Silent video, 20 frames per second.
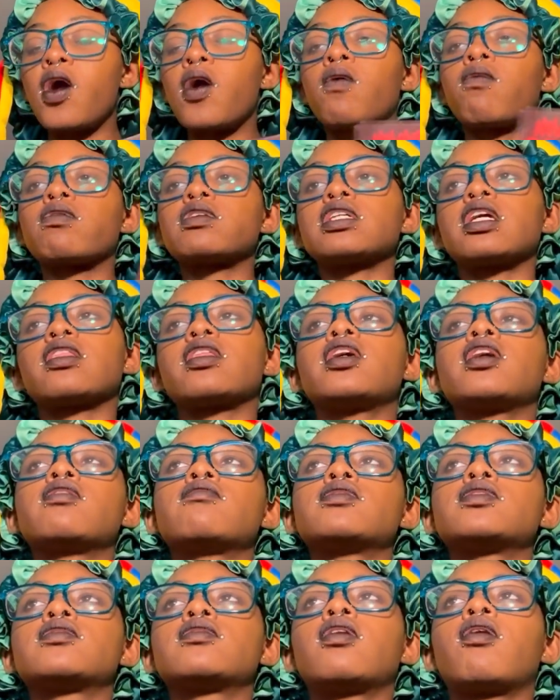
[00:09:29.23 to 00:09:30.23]
which I think
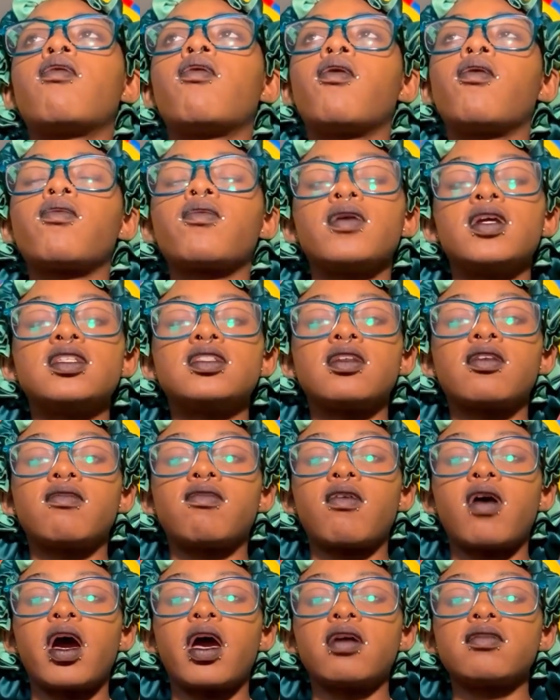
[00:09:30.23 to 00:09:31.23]
was the whole reason of
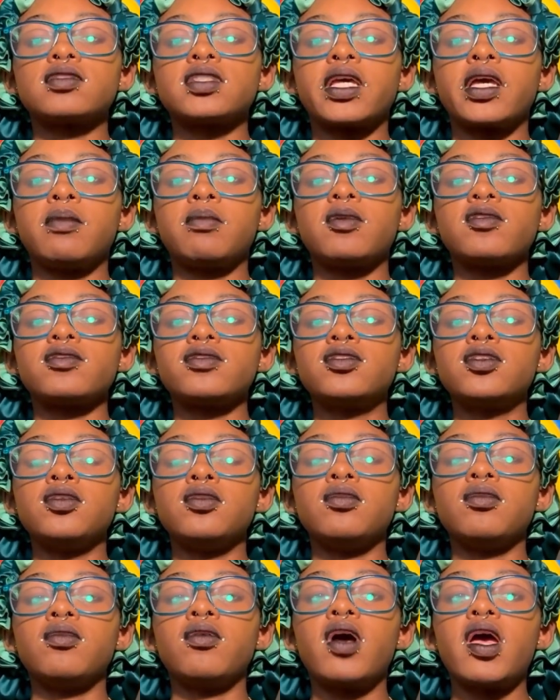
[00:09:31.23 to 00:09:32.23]
why I was able
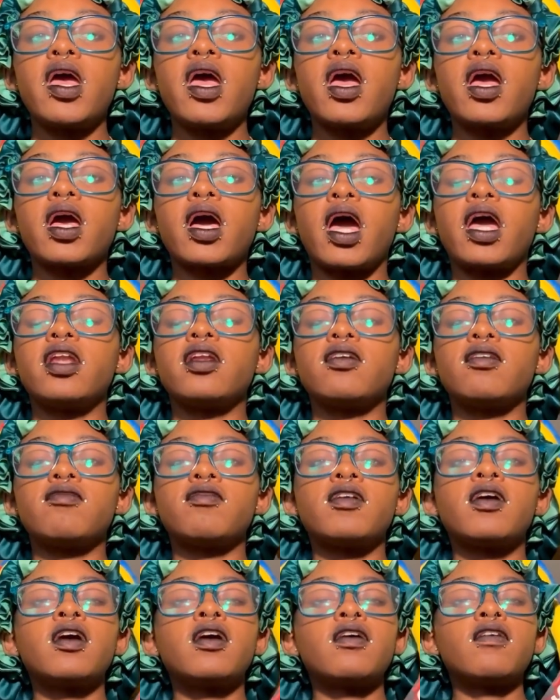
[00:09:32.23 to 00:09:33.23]
to kind of
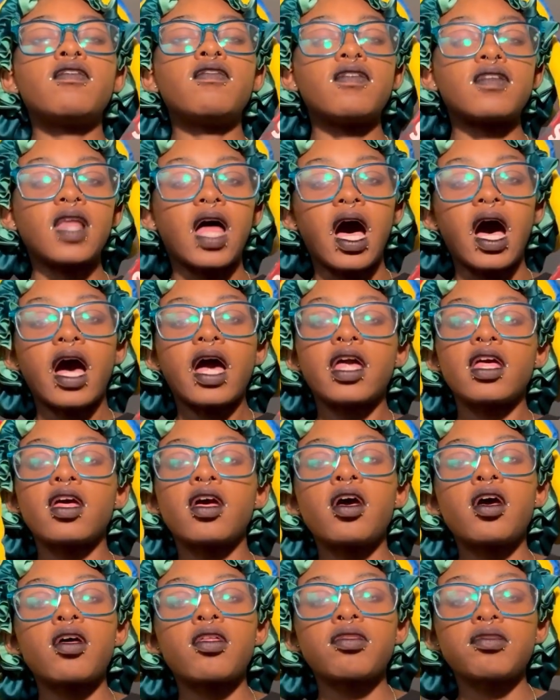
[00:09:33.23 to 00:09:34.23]
fly
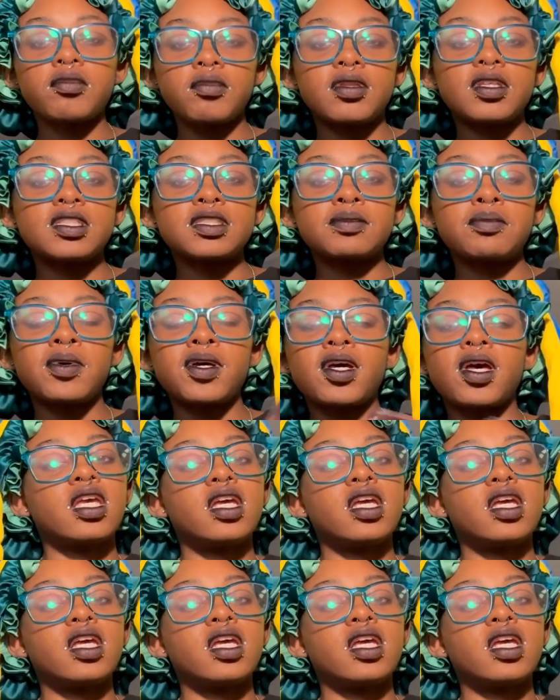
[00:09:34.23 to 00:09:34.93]
through this book.